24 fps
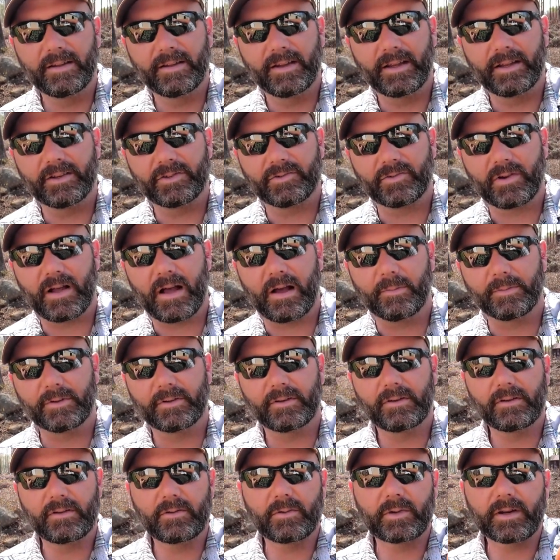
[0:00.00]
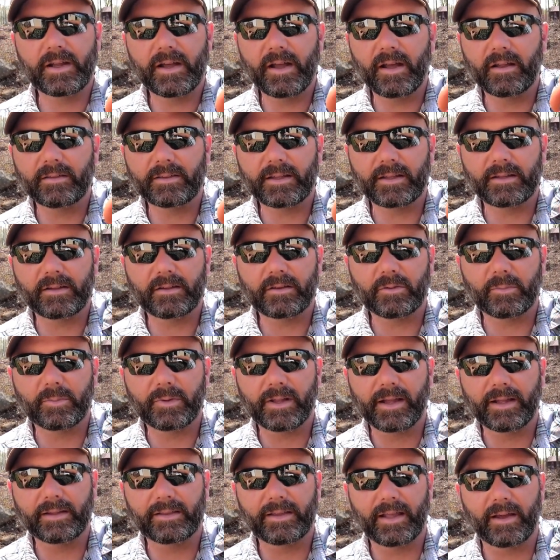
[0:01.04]
It dropped. Look what a healthy little
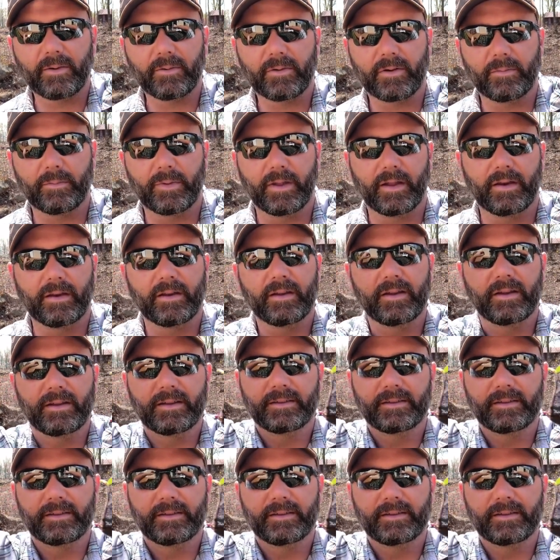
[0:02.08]
plant that would have been.